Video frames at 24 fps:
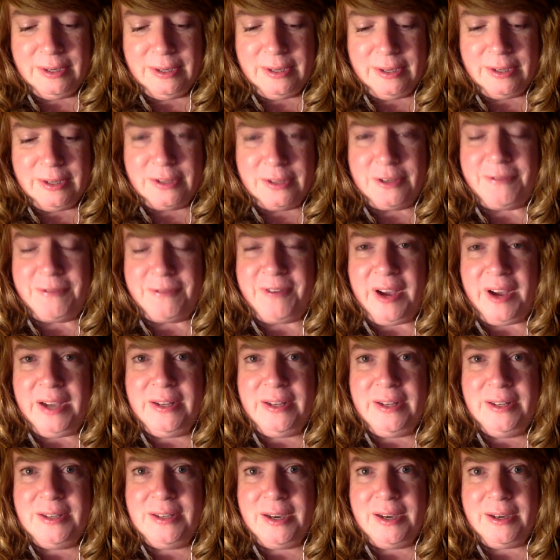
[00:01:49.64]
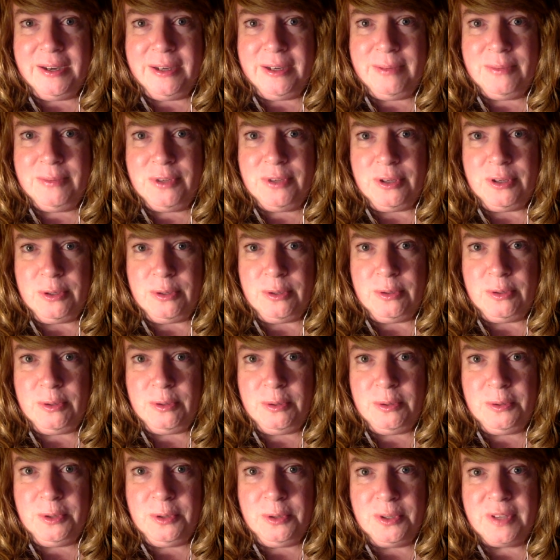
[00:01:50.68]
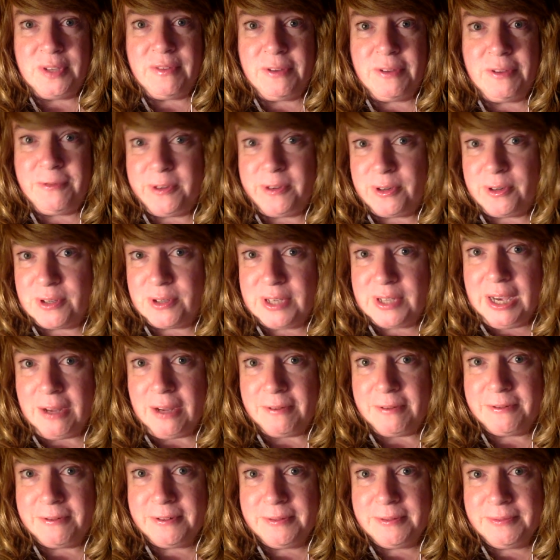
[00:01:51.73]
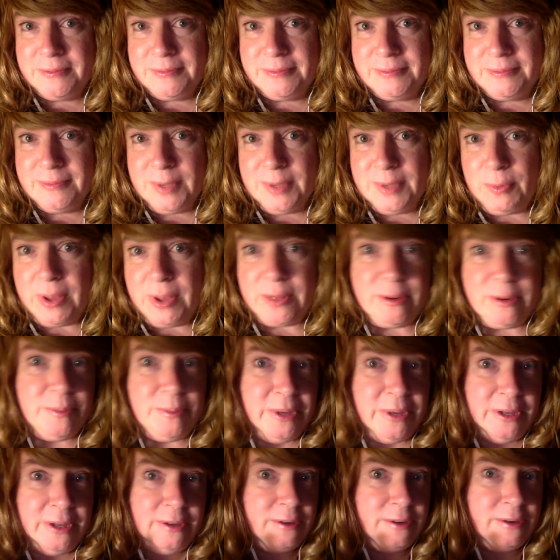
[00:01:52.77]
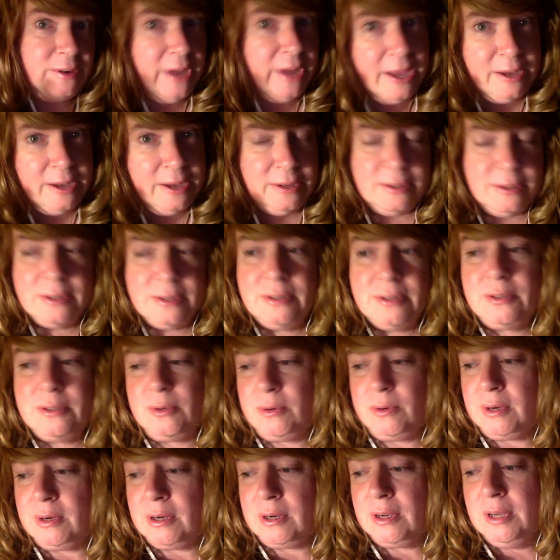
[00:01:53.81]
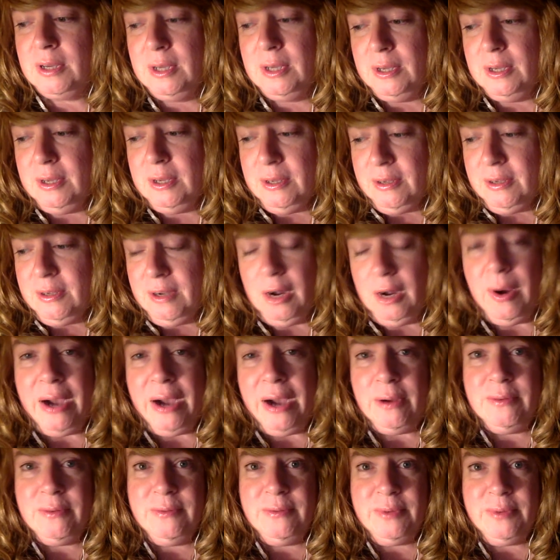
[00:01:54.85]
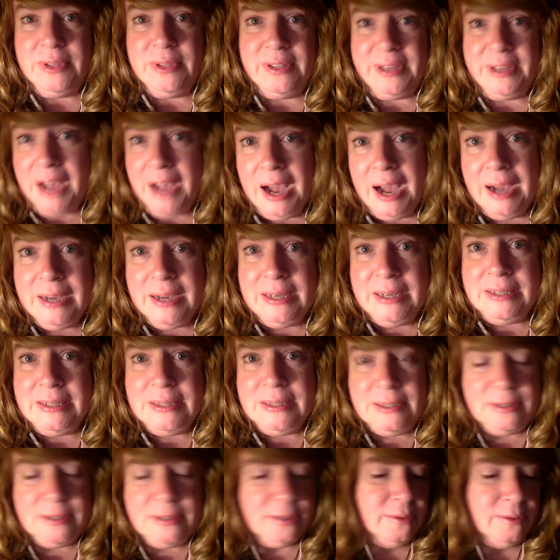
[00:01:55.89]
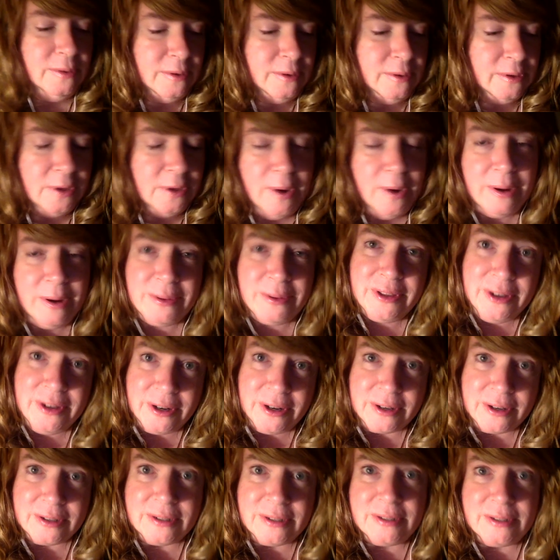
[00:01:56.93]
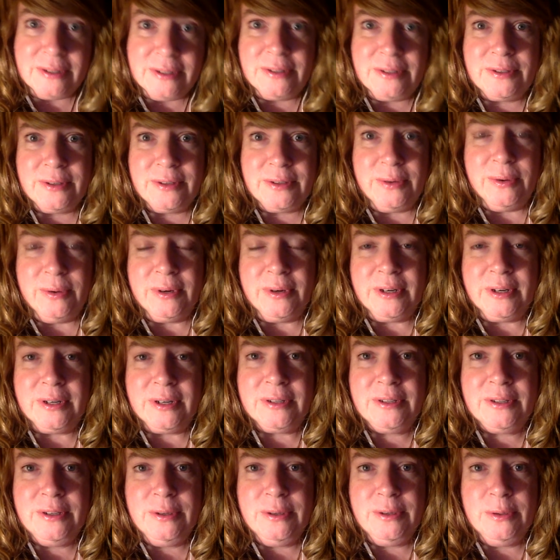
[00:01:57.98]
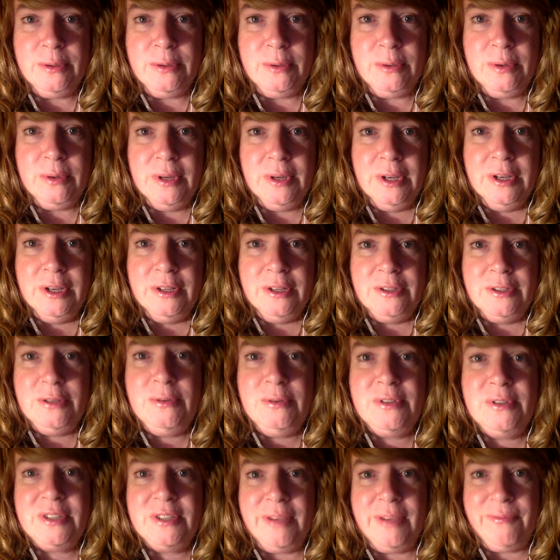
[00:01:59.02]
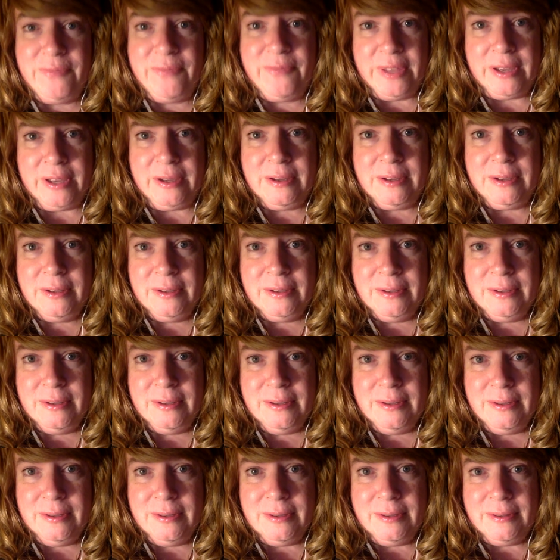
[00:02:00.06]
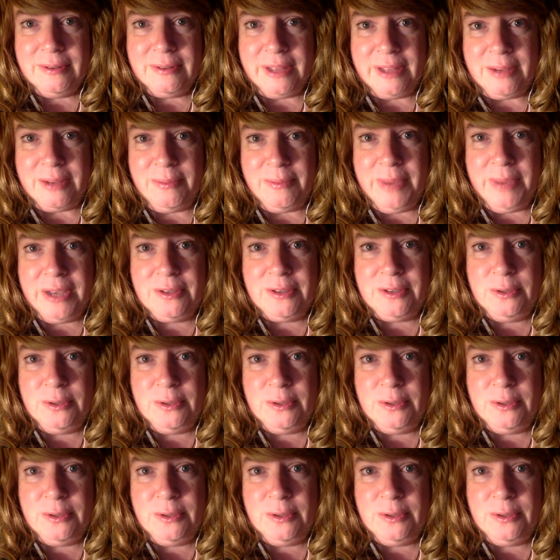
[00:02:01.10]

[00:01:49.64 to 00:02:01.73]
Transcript: to find a time to do something for yourself, whether it be your nails or go out with the guys or go out with the girls or to do something that makes you